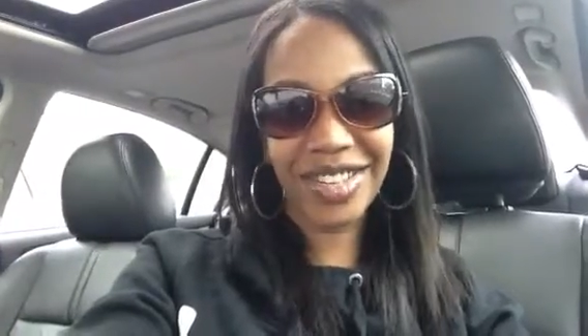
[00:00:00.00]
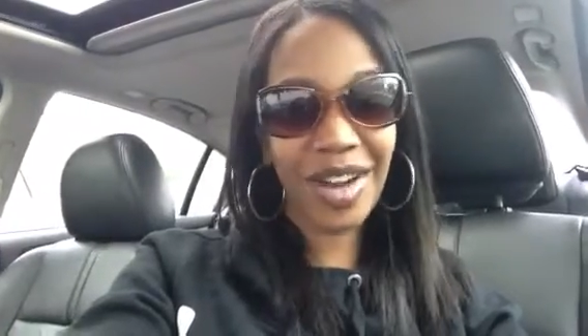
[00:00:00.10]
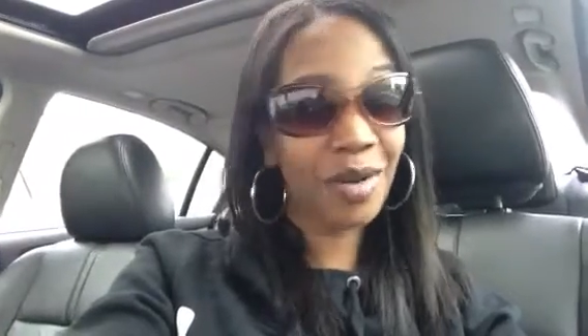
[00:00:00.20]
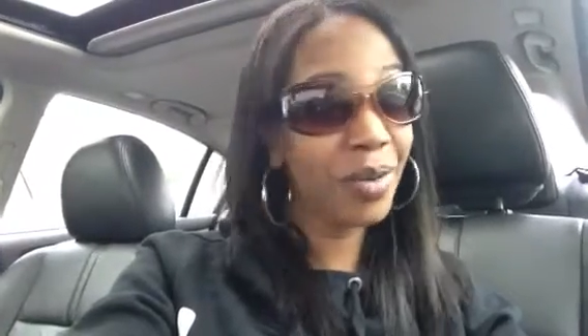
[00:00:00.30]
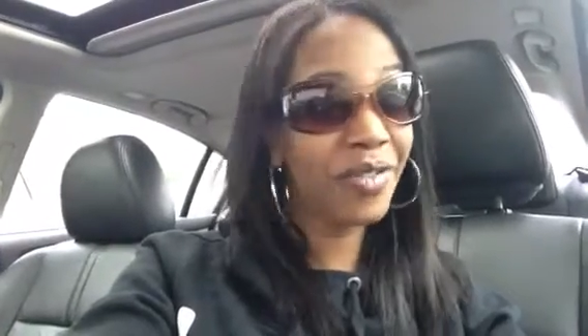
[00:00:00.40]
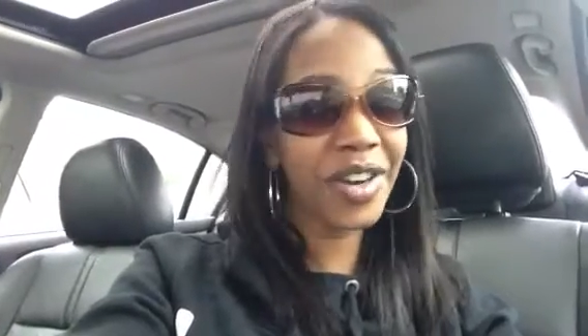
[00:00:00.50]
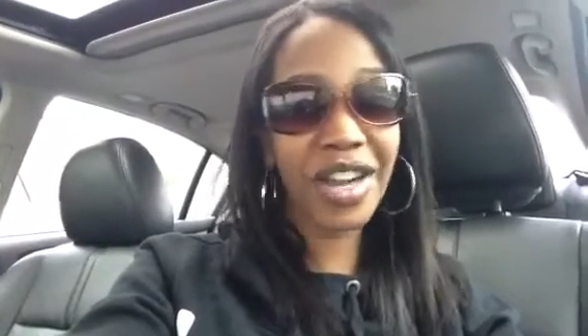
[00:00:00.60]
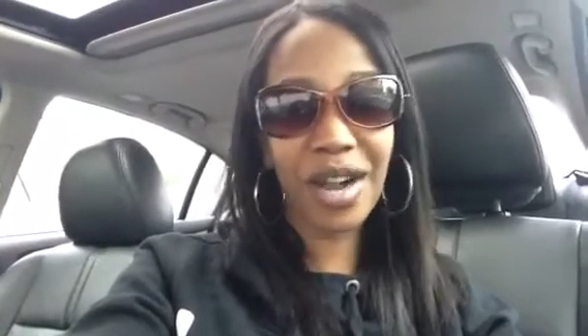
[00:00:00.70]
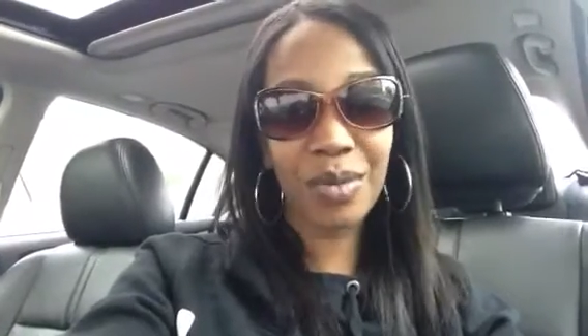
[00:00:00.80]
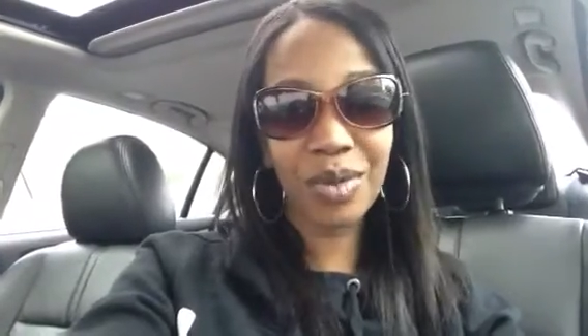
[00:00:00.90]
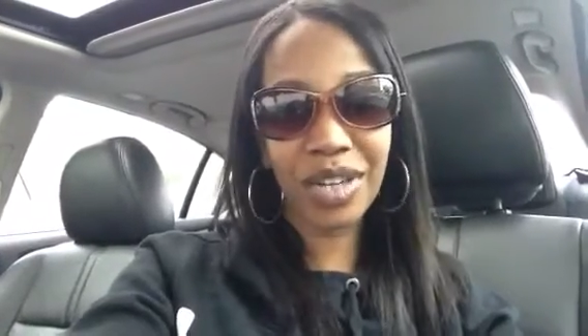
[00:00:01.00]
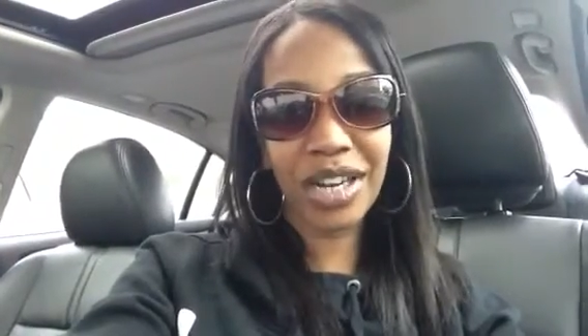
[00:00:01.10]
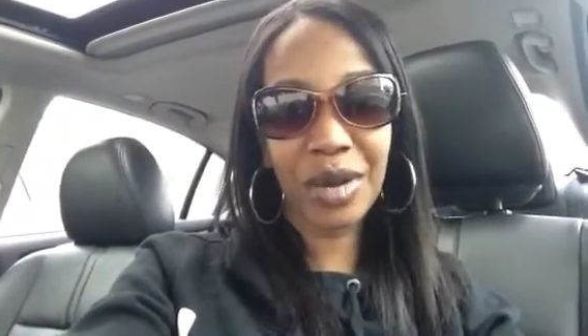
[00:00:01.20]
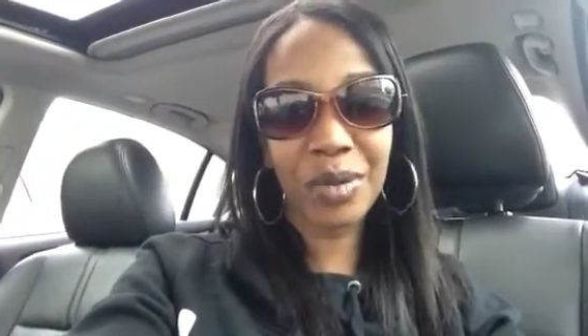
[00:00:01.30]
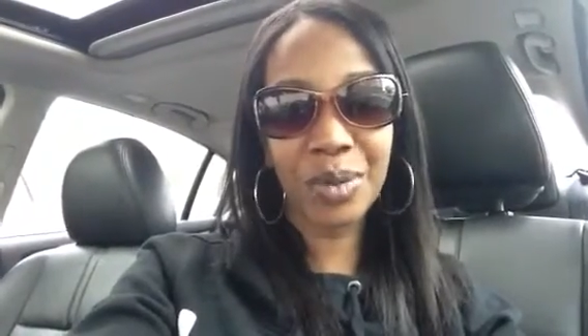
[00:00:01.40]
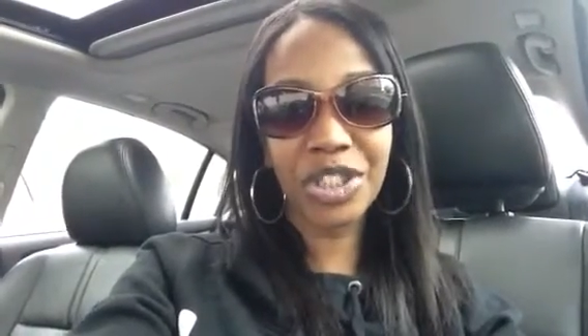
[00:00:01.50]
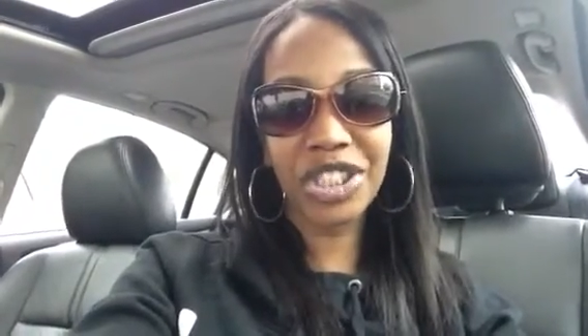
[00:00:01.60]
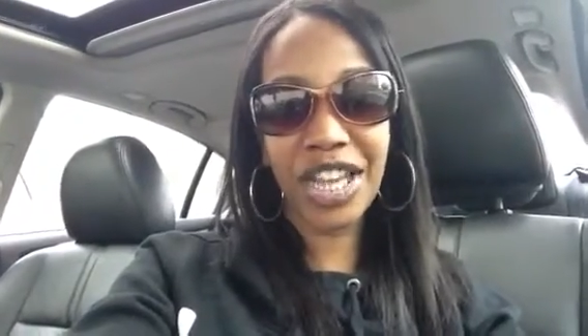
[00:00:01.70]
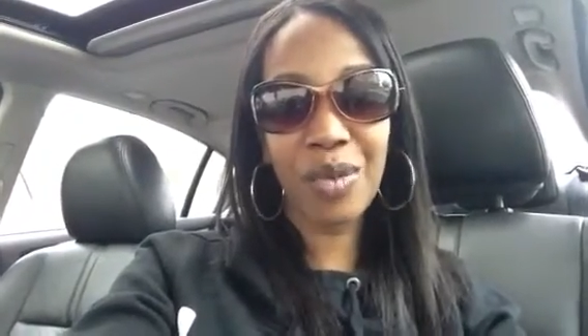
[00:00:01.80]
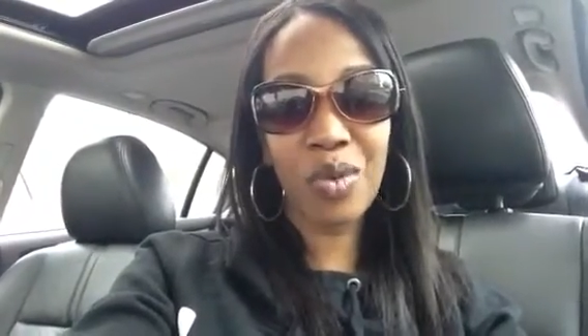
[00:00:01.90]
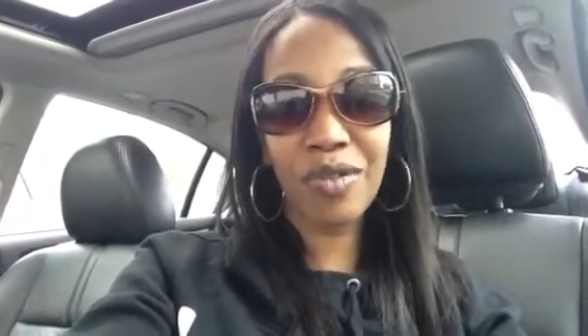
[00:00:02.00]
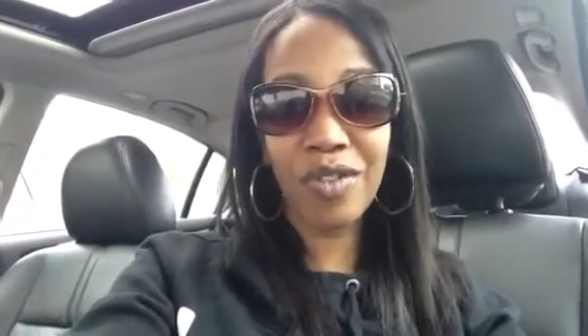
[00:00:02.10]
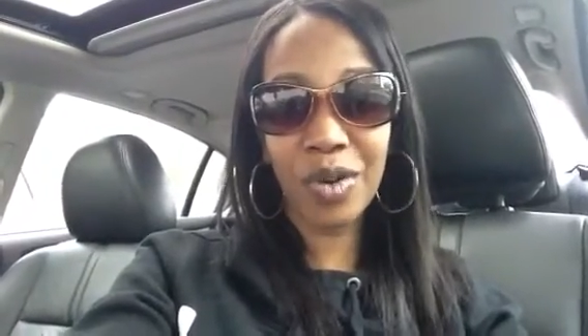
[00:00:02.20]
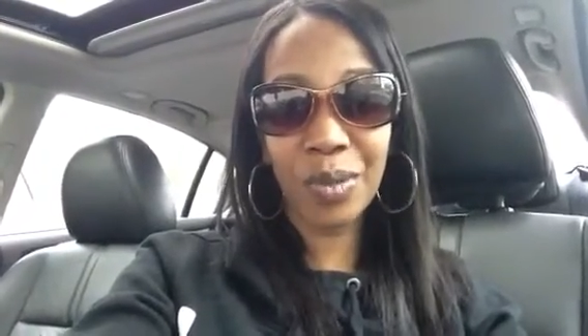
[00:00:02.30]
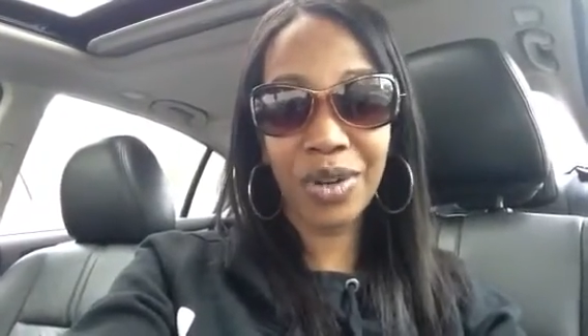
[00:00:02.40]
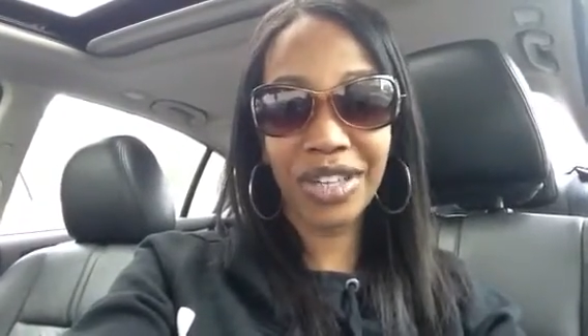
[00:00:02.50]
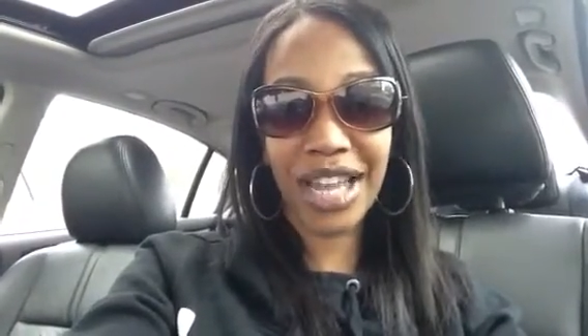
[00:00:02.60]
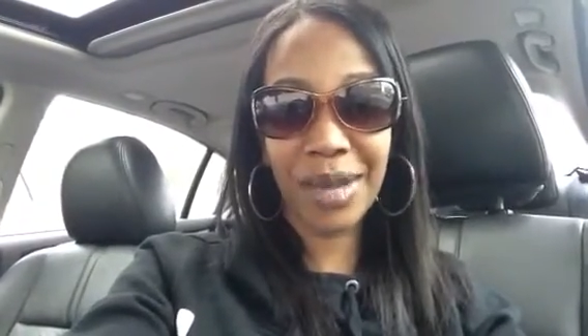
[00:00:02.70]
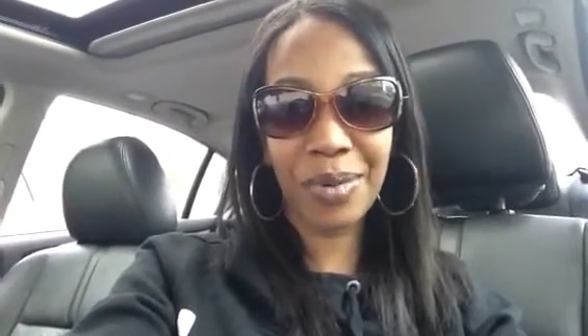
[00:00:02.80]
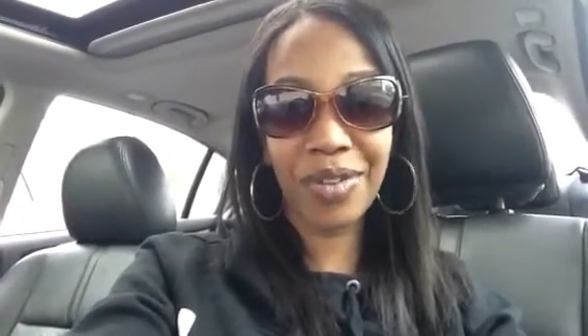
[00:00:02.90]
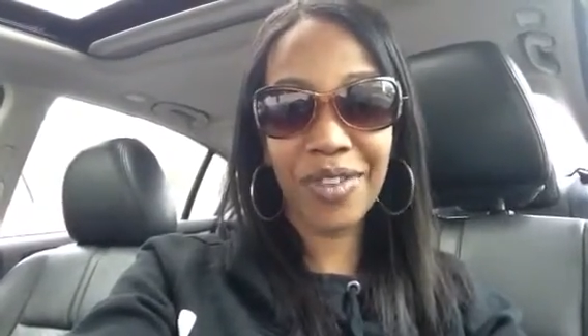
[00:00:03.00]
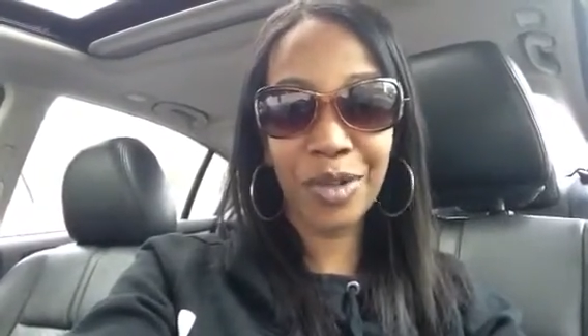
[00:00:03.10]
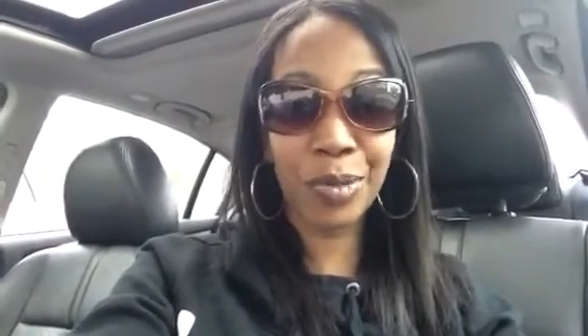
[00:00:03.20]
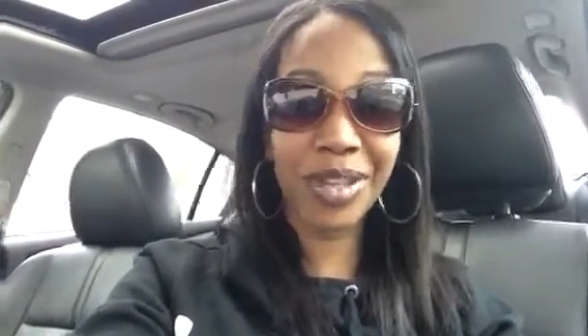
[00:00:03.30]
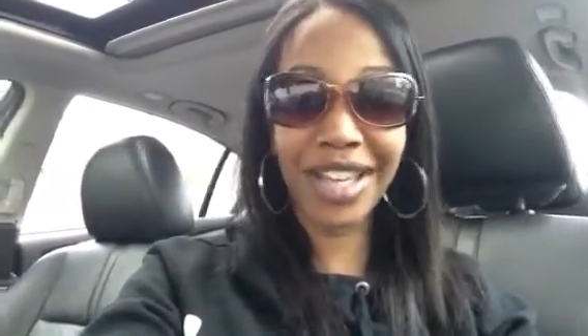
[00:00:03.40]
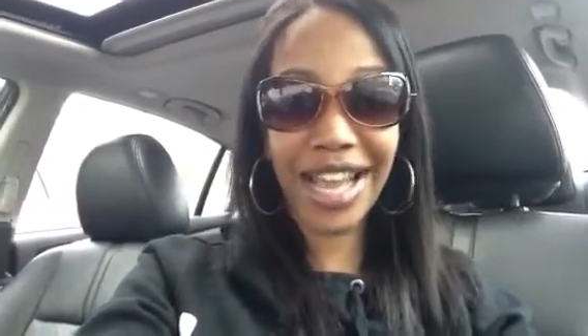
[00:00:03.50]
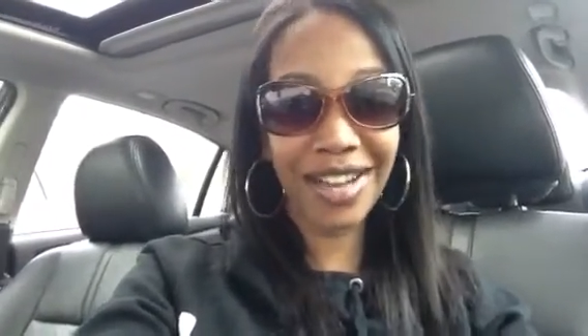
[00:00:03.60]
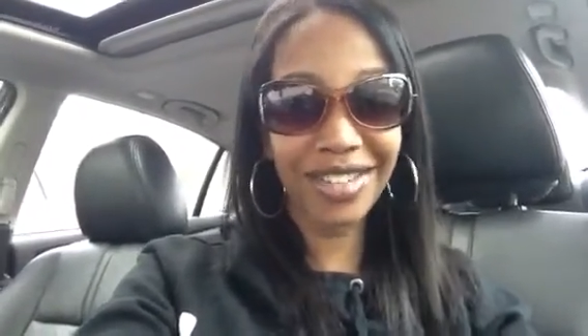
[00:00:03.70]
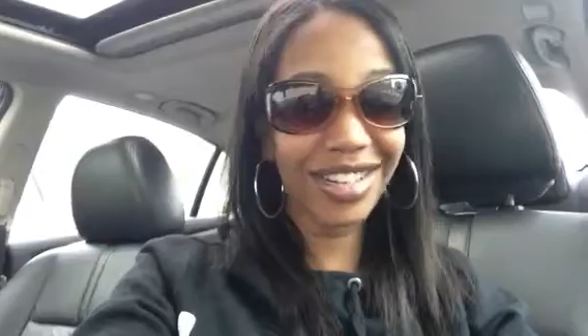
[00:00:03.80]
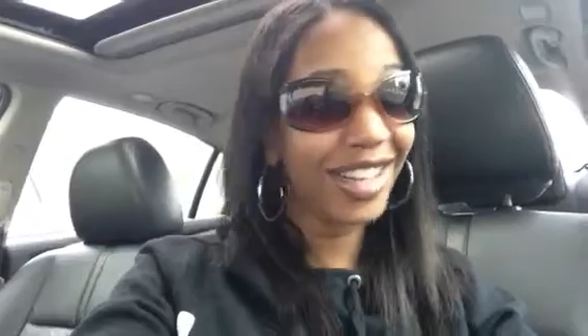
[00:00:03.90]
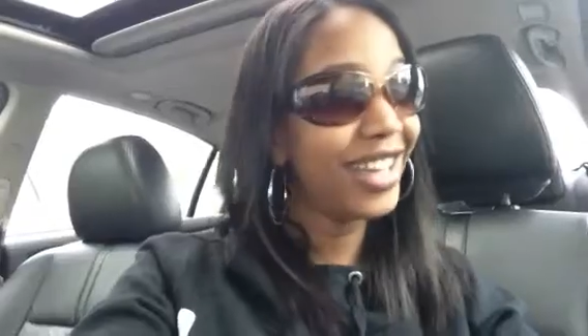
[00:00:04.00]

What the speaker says: I would be very humbled and I would appreciate one vote per day per Facebook account.